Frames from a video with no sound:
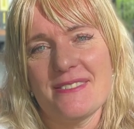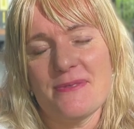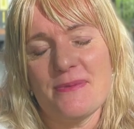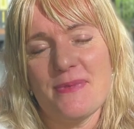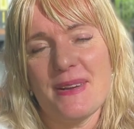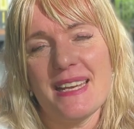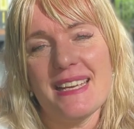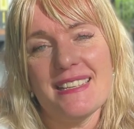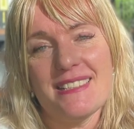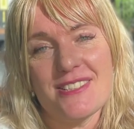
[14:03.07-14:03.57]

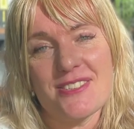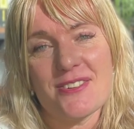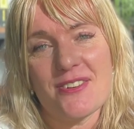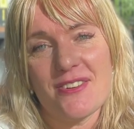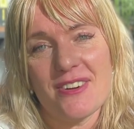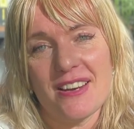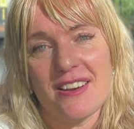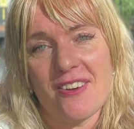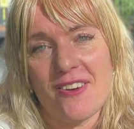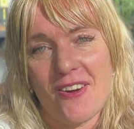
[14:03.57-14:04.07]
we
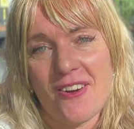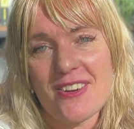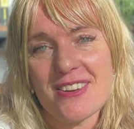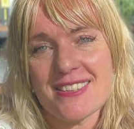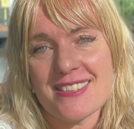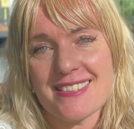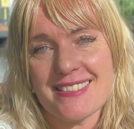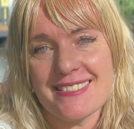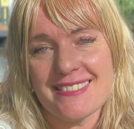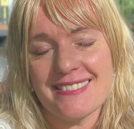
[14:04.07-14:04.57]
endure a lot
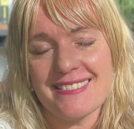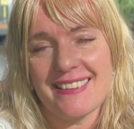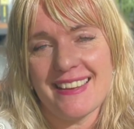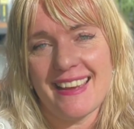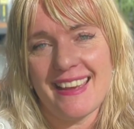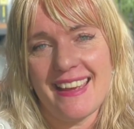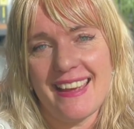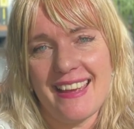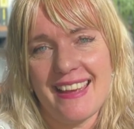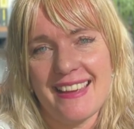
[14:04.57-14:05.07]

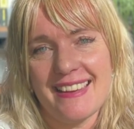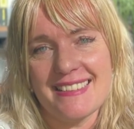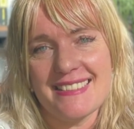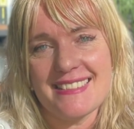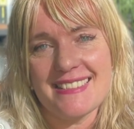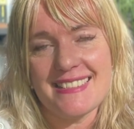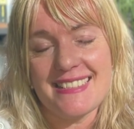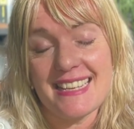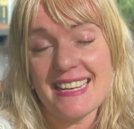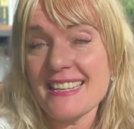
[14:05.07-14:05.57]

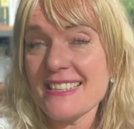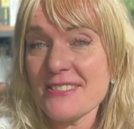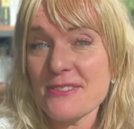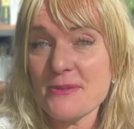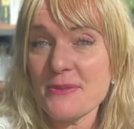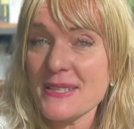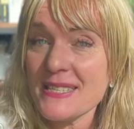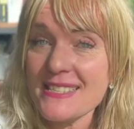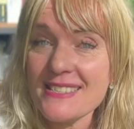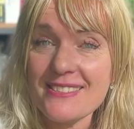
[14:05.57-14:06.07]
and yet
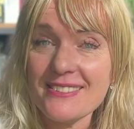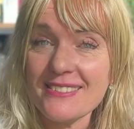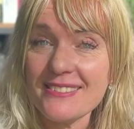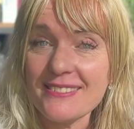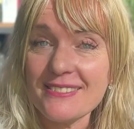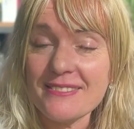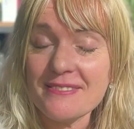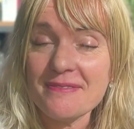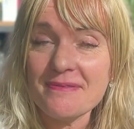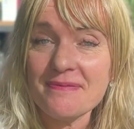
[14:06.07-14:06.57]
we
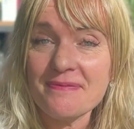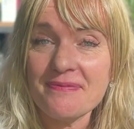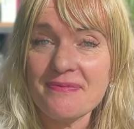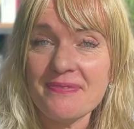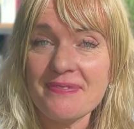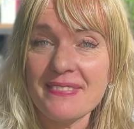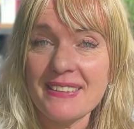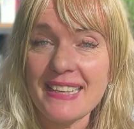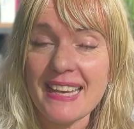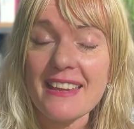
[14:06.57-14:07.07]
still
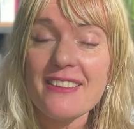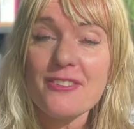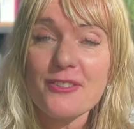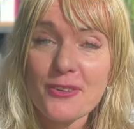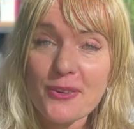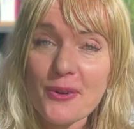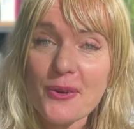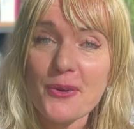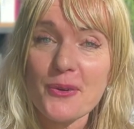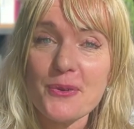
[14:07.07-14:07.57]
get
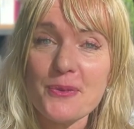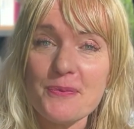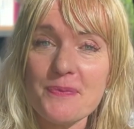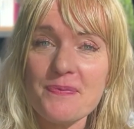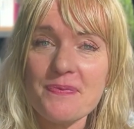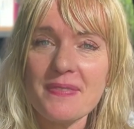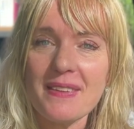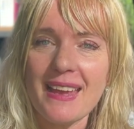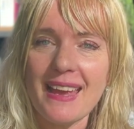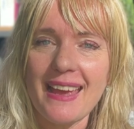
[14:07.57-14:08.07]
through.
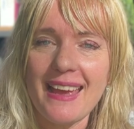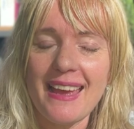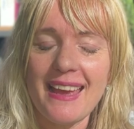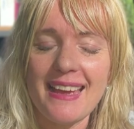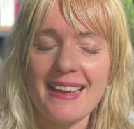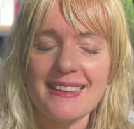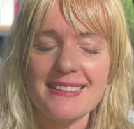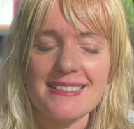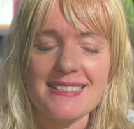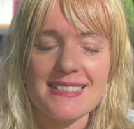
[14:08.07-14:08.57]

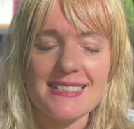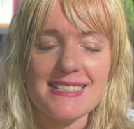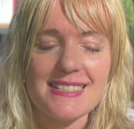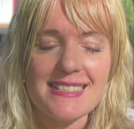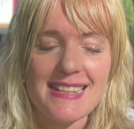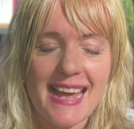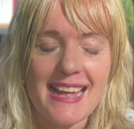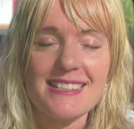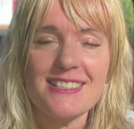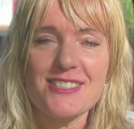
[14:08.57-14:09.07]
And it's
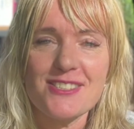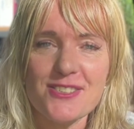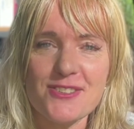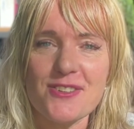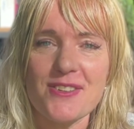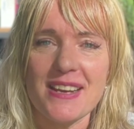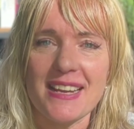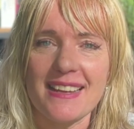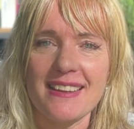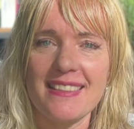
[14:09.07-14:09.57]
that
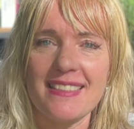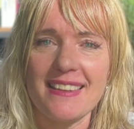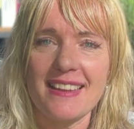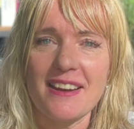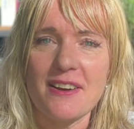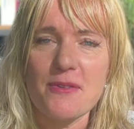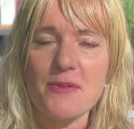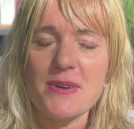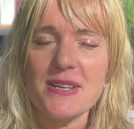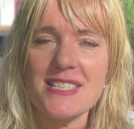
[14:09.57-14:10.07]
strength that
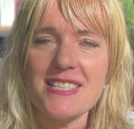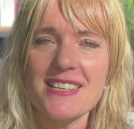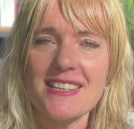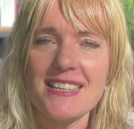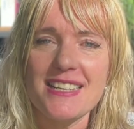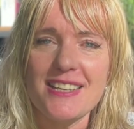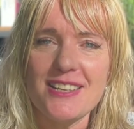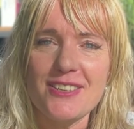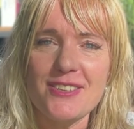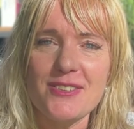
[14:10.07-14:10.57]
I want you to
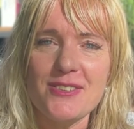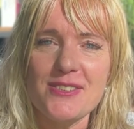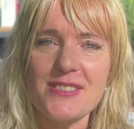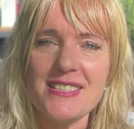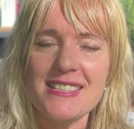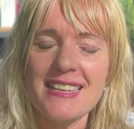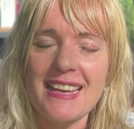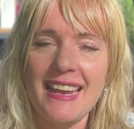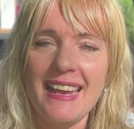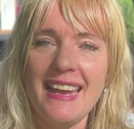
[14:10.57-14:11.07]
use
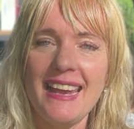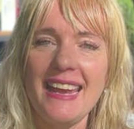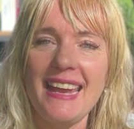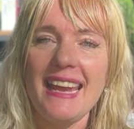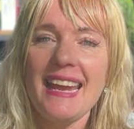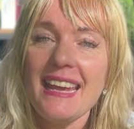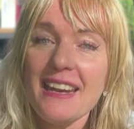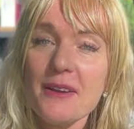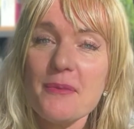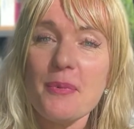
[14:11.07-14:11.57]

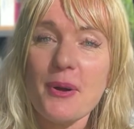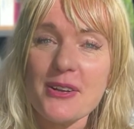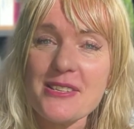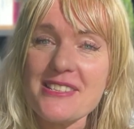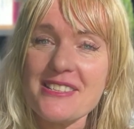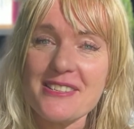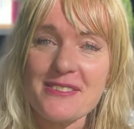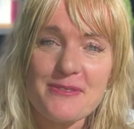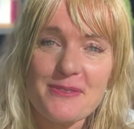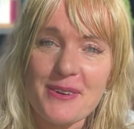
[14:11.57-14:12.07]
in a
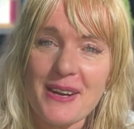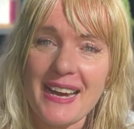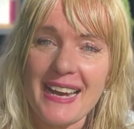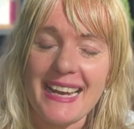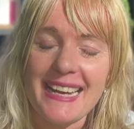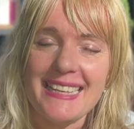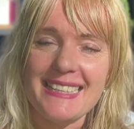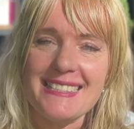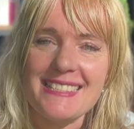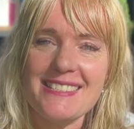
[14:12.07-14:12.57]
positive
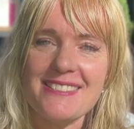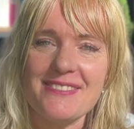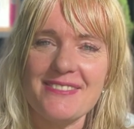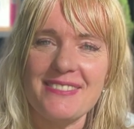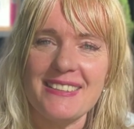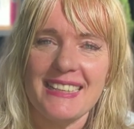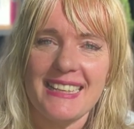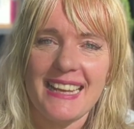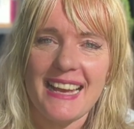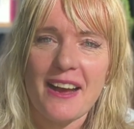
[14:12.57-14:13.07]
way to
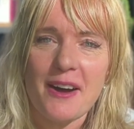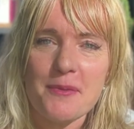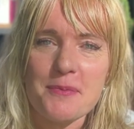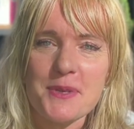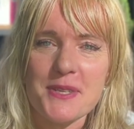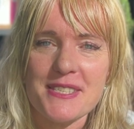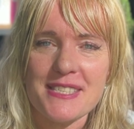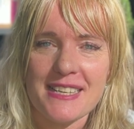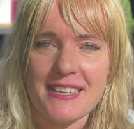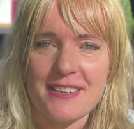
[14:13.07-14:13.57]
really help
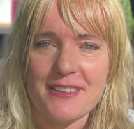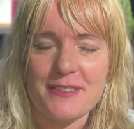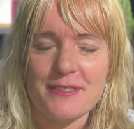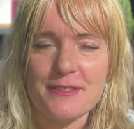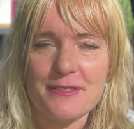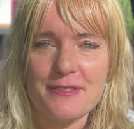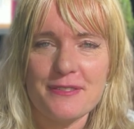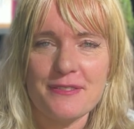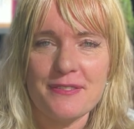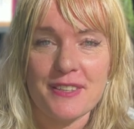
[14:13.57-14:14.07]
yourself
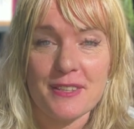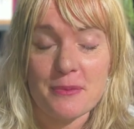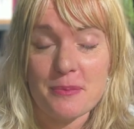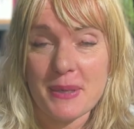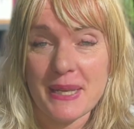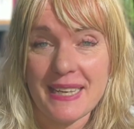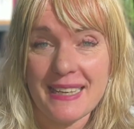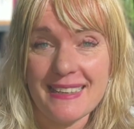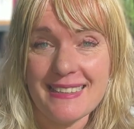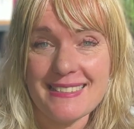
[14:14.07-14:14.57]
feel
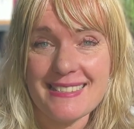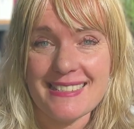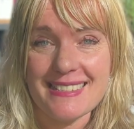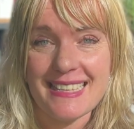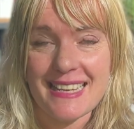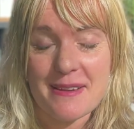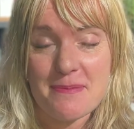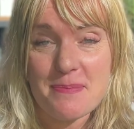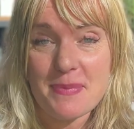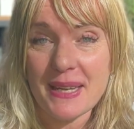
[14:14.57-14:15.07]
better, to
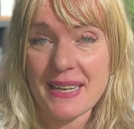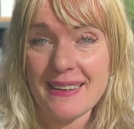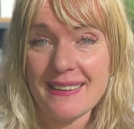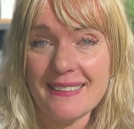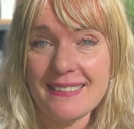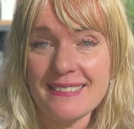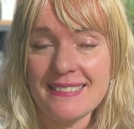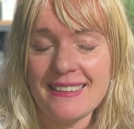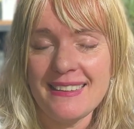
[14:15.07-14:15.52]
get better,